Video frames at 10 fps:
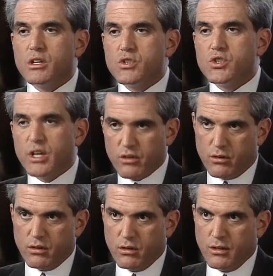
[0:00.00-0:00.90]
a
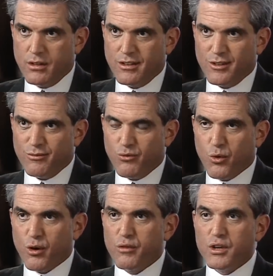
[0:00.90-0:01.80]
center
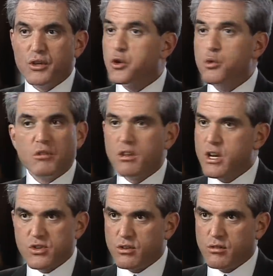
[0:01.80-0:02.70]
for the
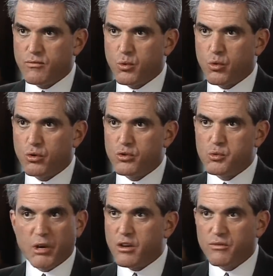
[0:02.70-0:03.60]
accumulation of the
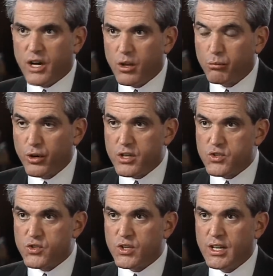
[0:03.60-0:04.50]
world's pedophile
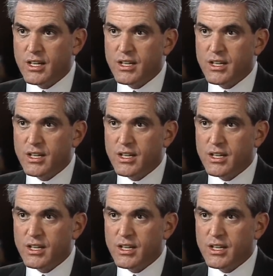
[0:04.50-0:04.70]
priests.